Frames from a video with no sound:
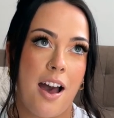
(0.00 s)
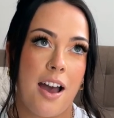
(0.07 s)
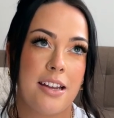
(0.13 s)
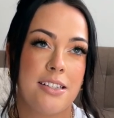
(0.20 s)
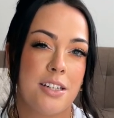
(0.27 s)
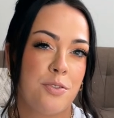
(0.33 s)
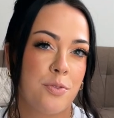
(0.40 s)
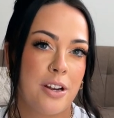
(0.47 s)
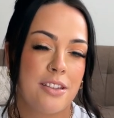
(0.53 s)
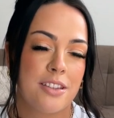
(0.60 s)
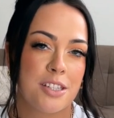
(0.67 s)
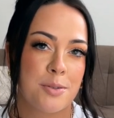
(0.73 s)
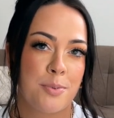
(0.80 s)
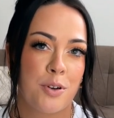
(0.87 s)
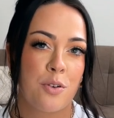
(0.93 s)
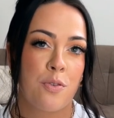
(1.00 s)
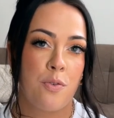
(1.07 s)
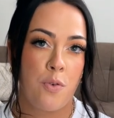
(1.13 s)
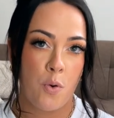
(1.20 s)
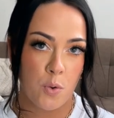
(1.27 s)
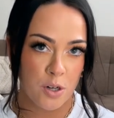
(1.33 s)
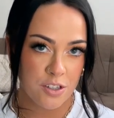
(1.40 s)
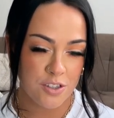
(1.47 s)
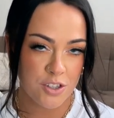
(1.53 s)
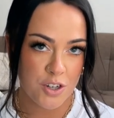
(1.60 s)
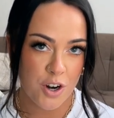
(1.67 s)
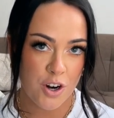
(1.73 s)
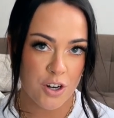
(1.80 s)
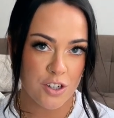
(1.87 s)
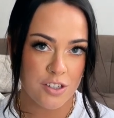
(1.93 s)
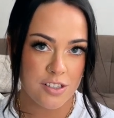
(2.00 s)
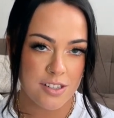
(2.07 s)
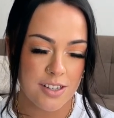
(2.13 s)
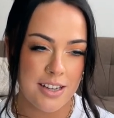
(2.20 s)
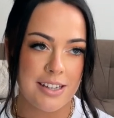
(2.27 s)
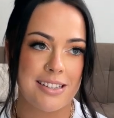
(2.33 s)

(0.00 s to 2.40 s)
I did rate this book four stars